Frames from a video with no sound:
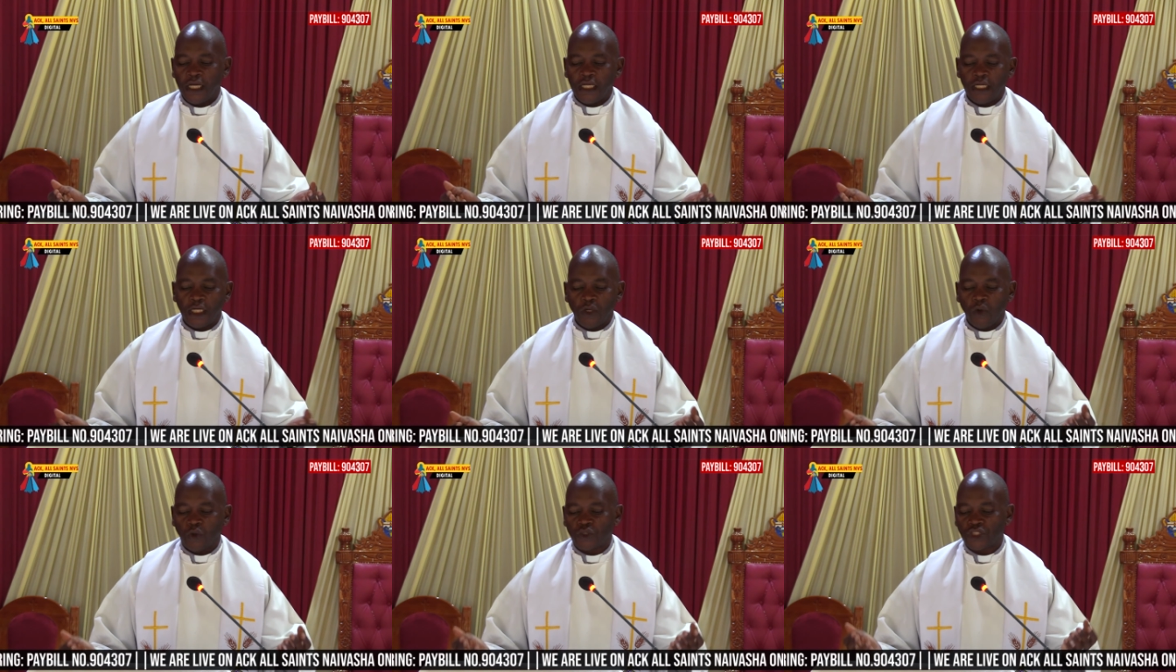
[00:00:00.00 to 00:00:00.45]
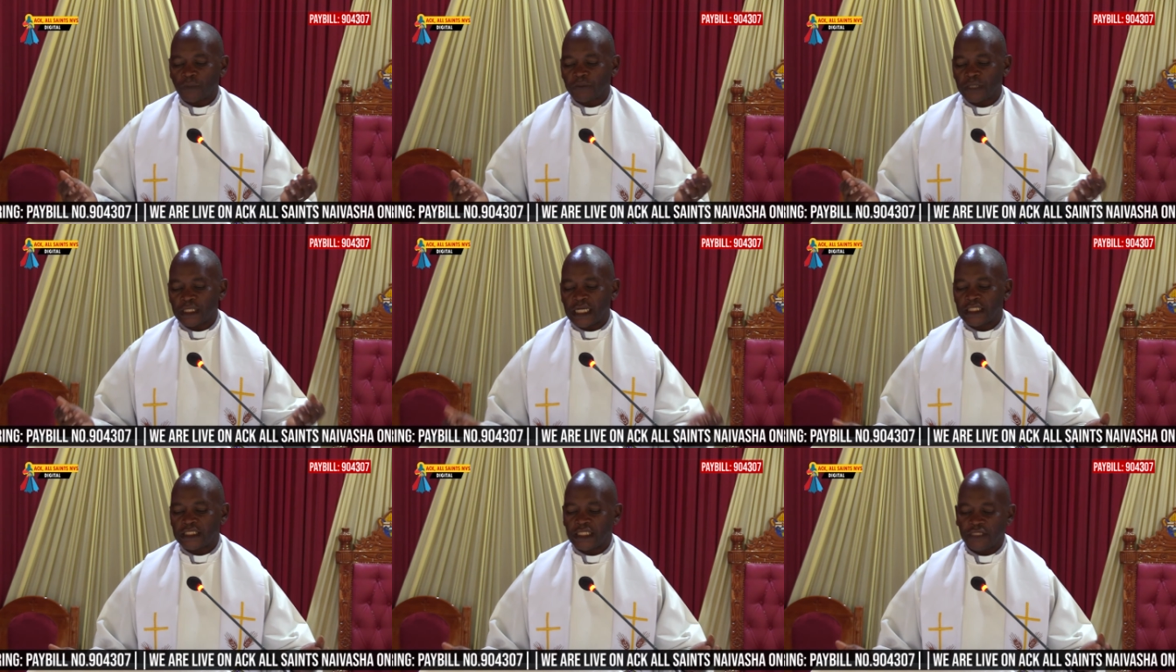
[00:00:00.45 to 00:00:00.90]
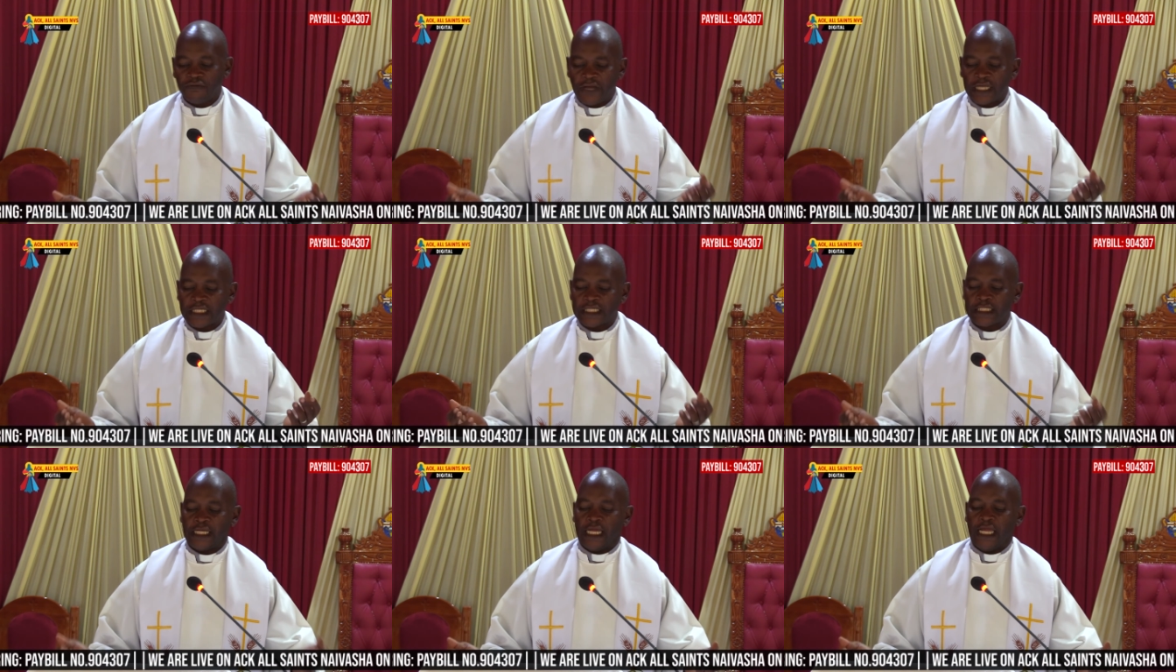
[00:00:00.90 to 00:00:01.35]
in Luke chapter 19,
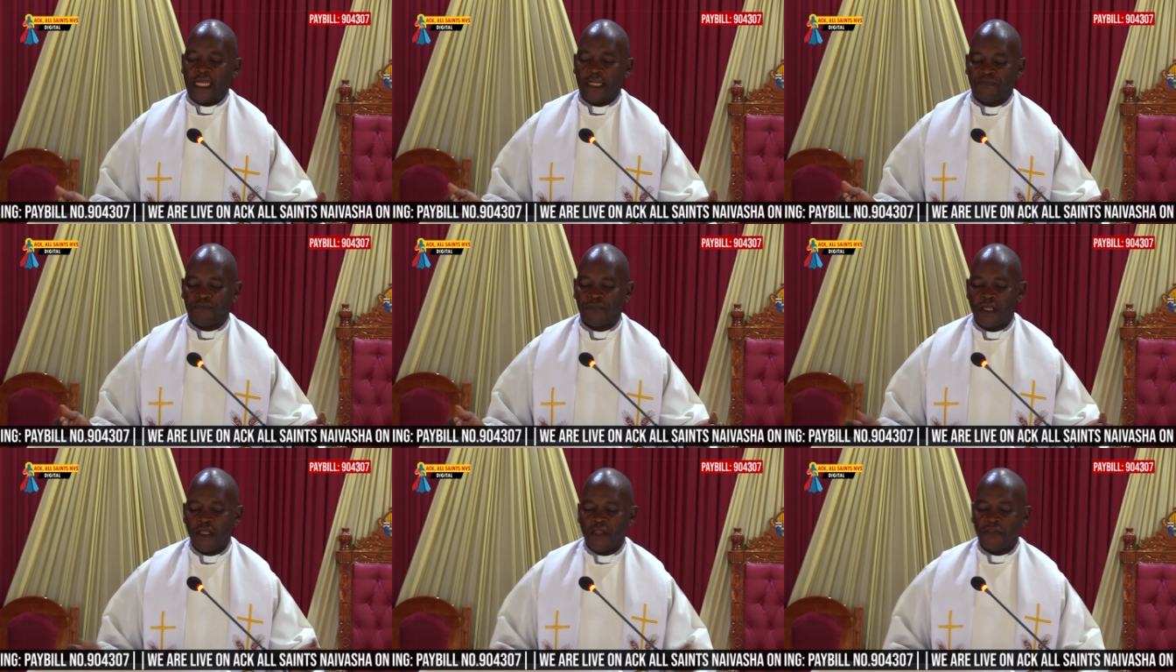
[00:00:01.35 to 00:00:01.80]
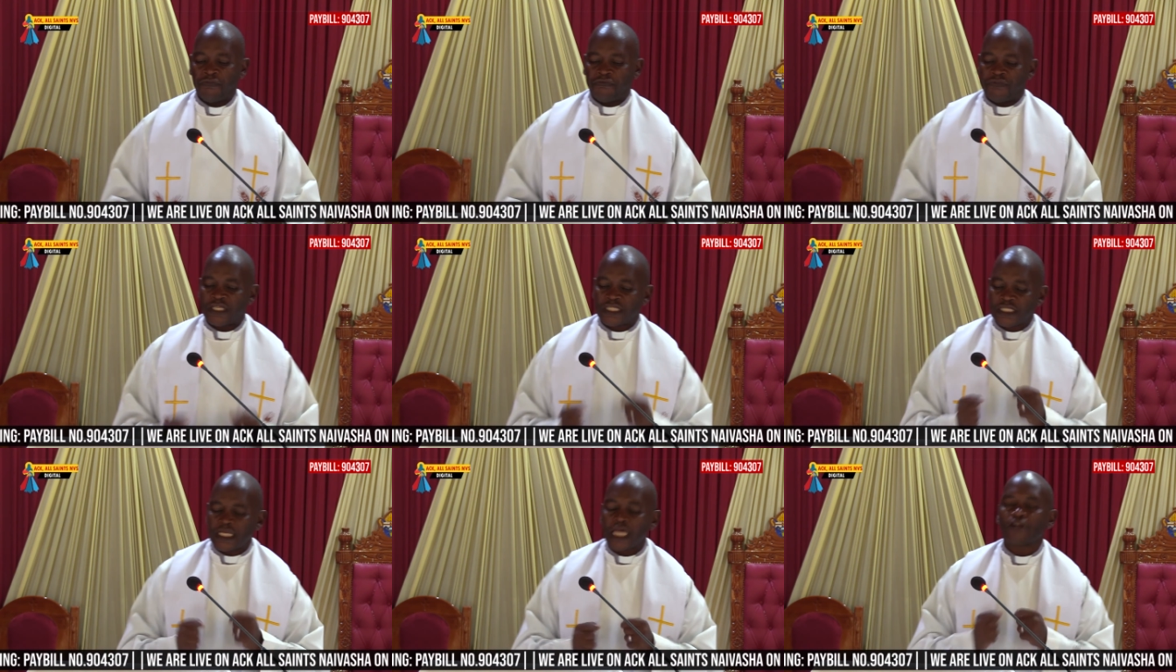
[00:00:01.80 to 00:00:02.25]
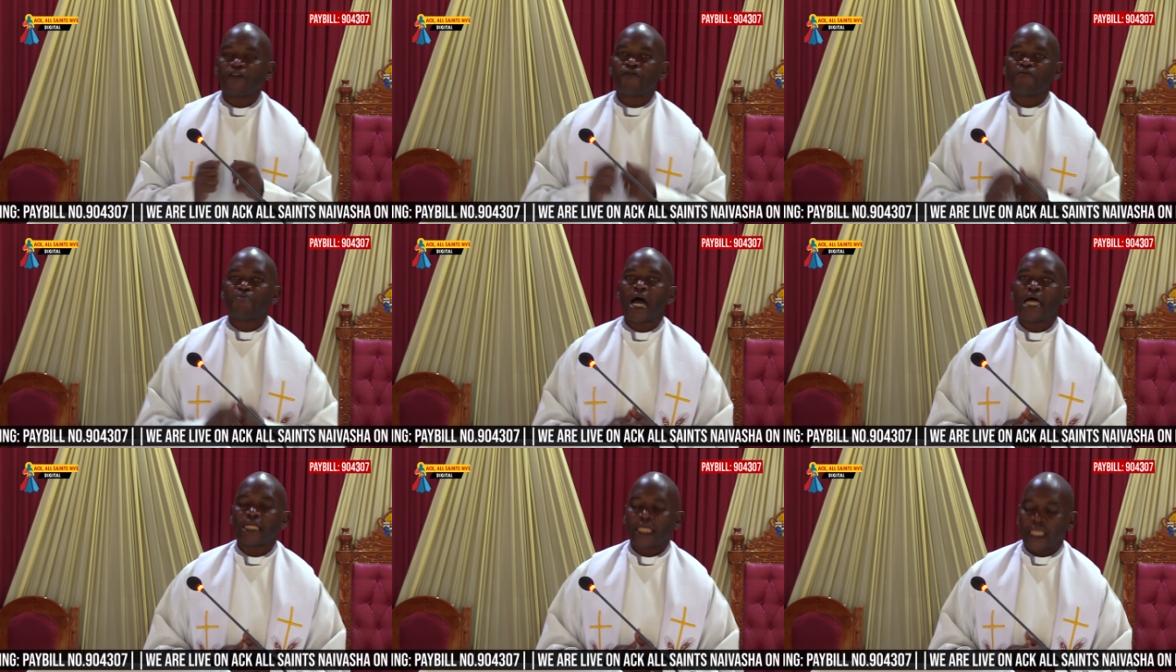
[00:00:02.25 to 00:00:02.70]
verse 10, the Son of
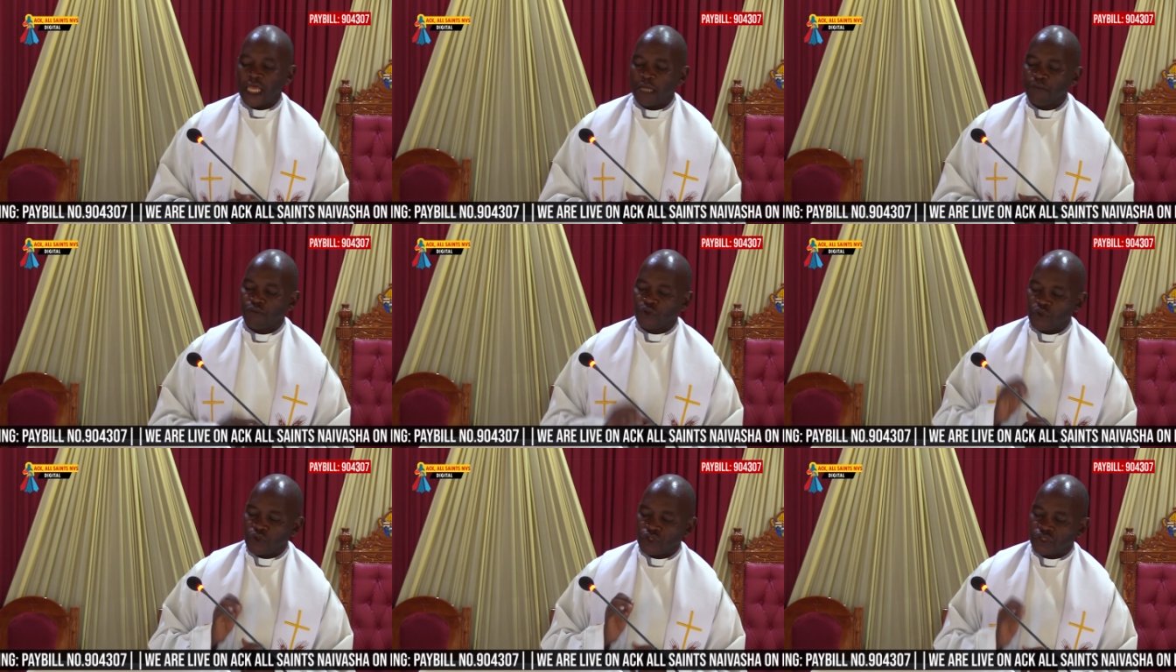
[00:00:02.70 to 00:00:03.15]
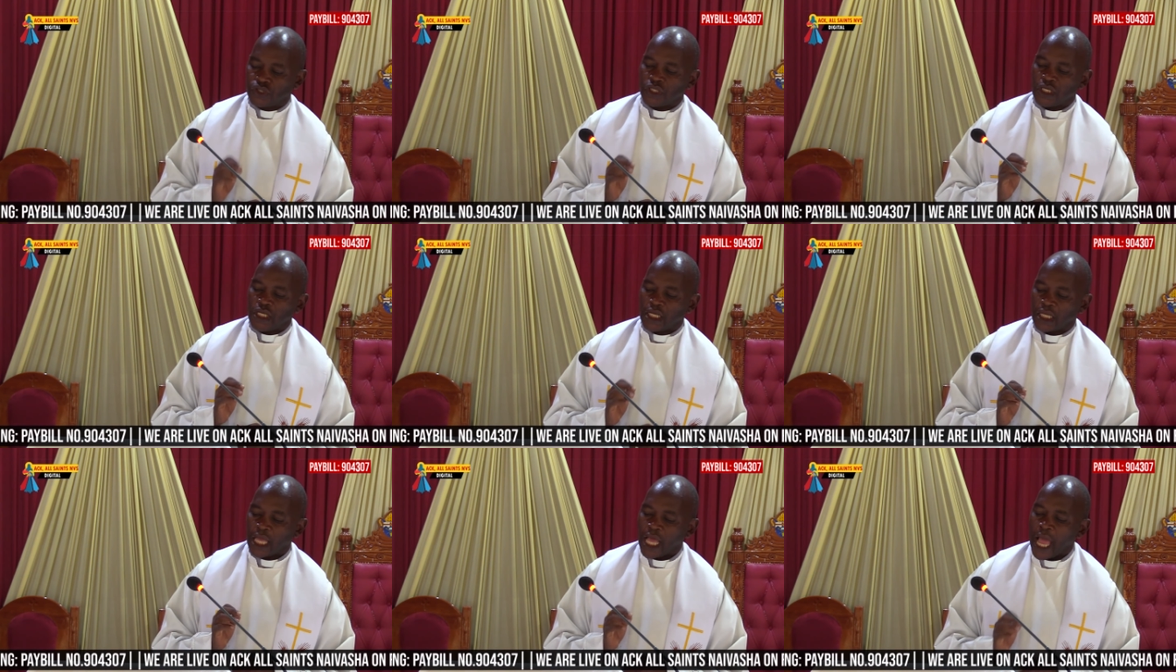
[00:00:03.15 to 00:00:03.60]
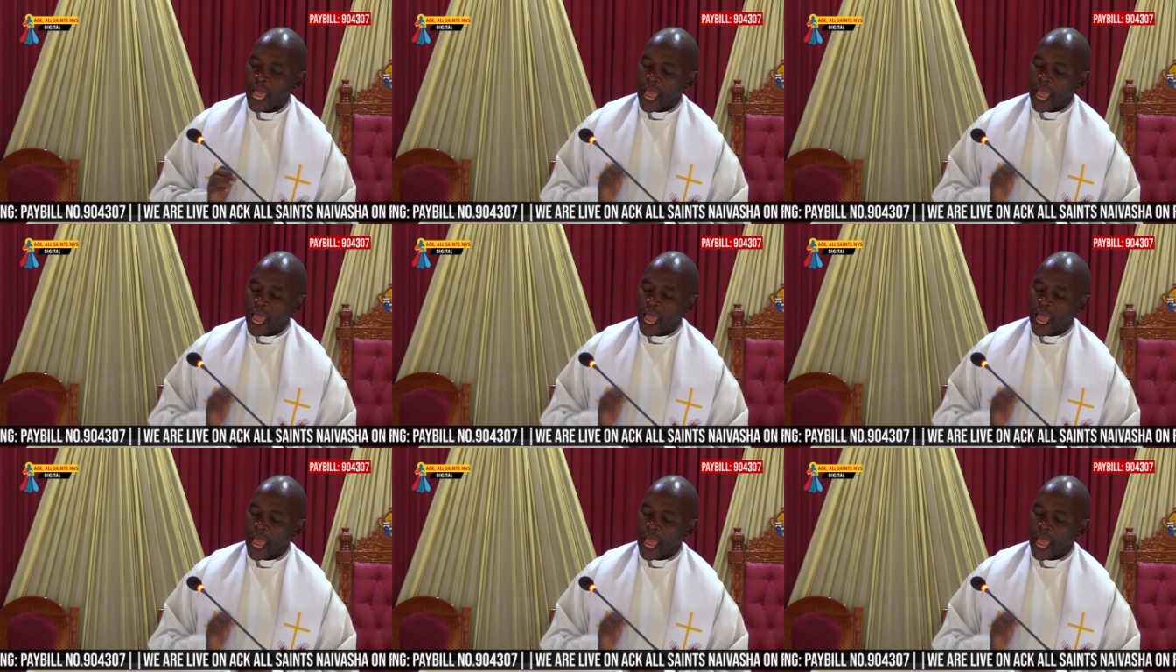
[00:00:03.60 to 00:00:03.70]
Man came to seek